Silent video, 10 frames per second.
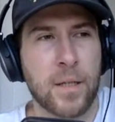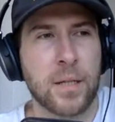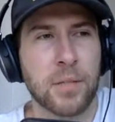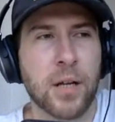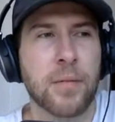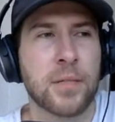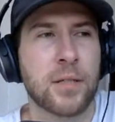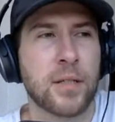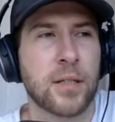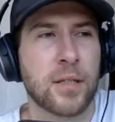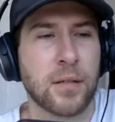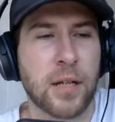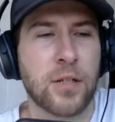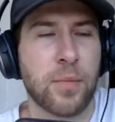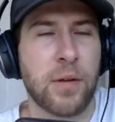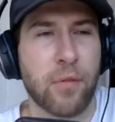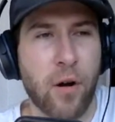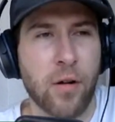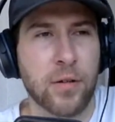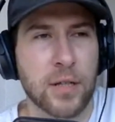sometimes Sometimes you'll be
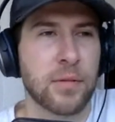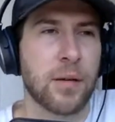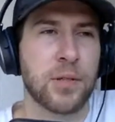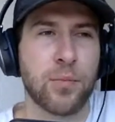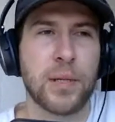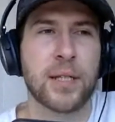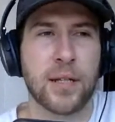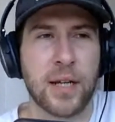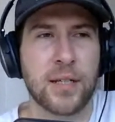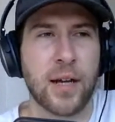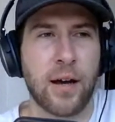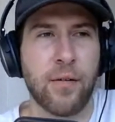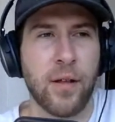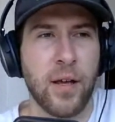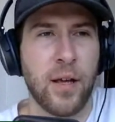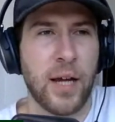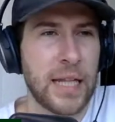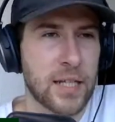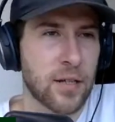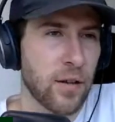wrong, or sometimes you'll miss a detail,
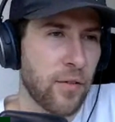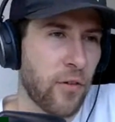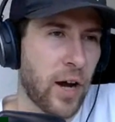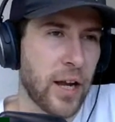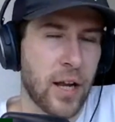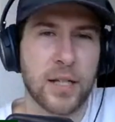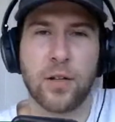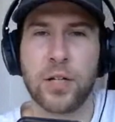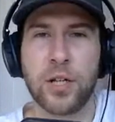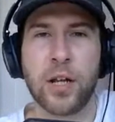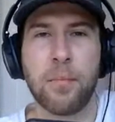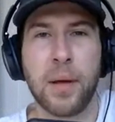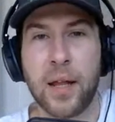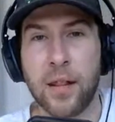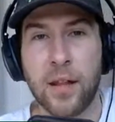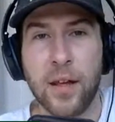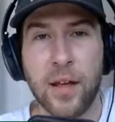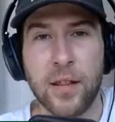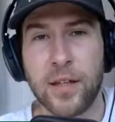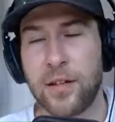and that's totally fine. As long as you can admit
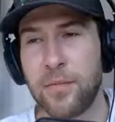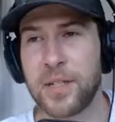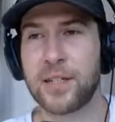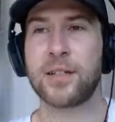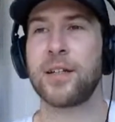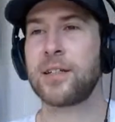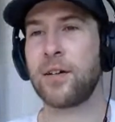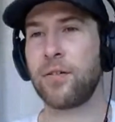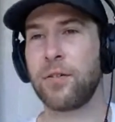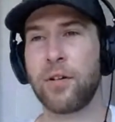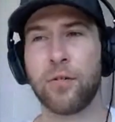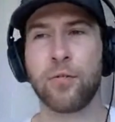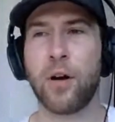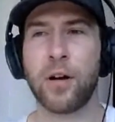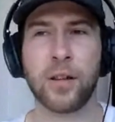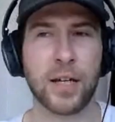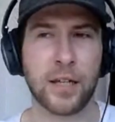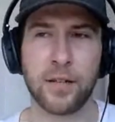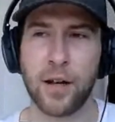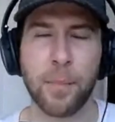that you missed a detail or you are wrong,
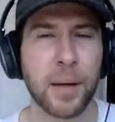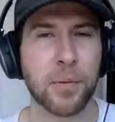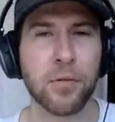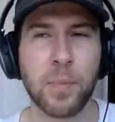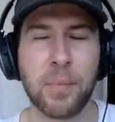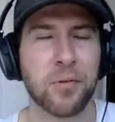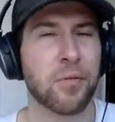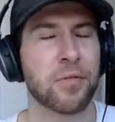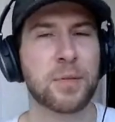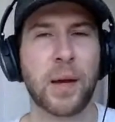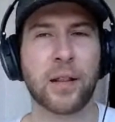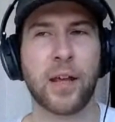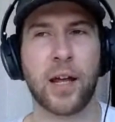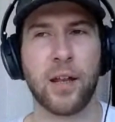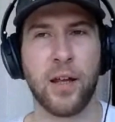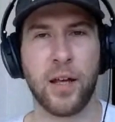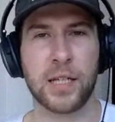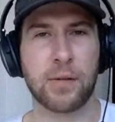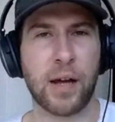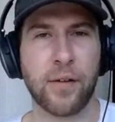then you know people people will respect that.
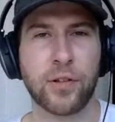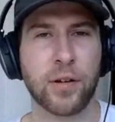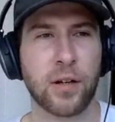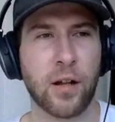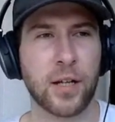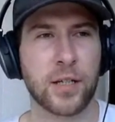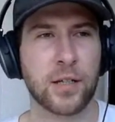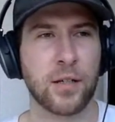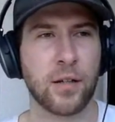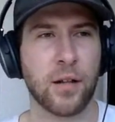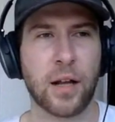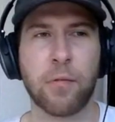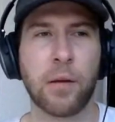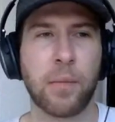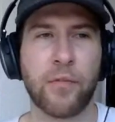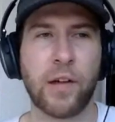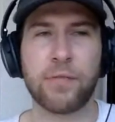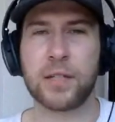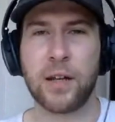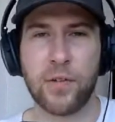So I have to acknowledge, like one of my
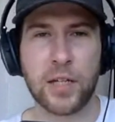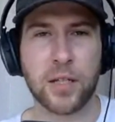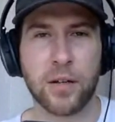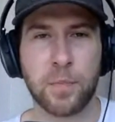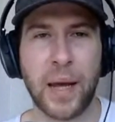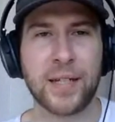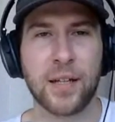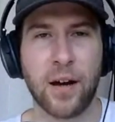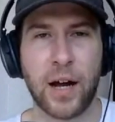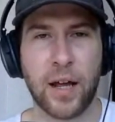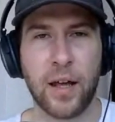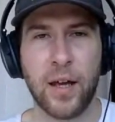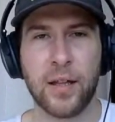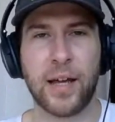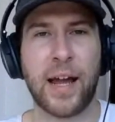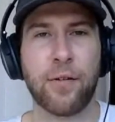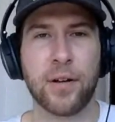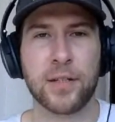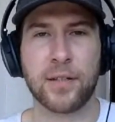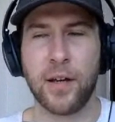favorite TV shows, PTI, the
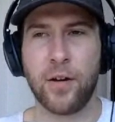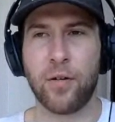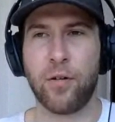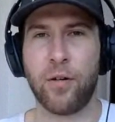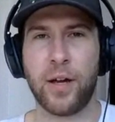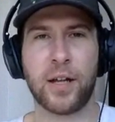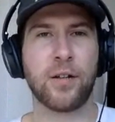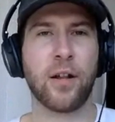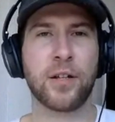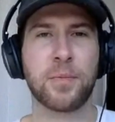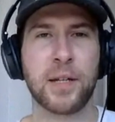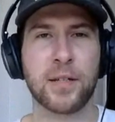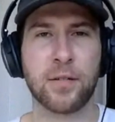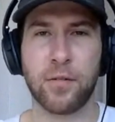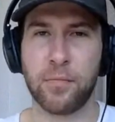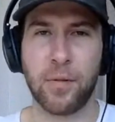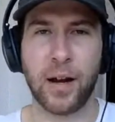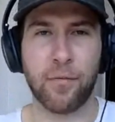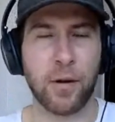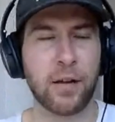errors or acknowledgements or
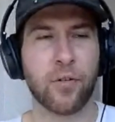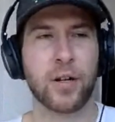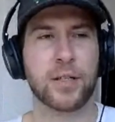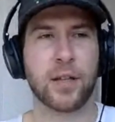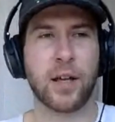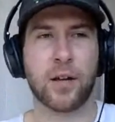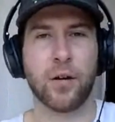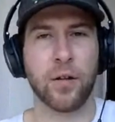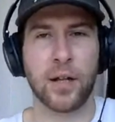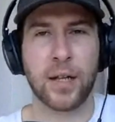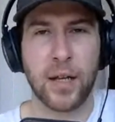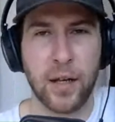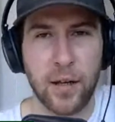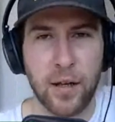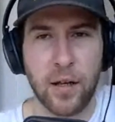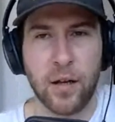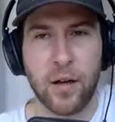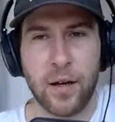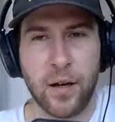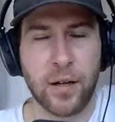whatever whatever it is that they call it.
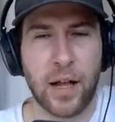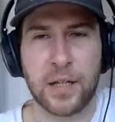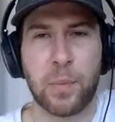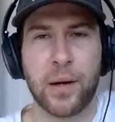On the last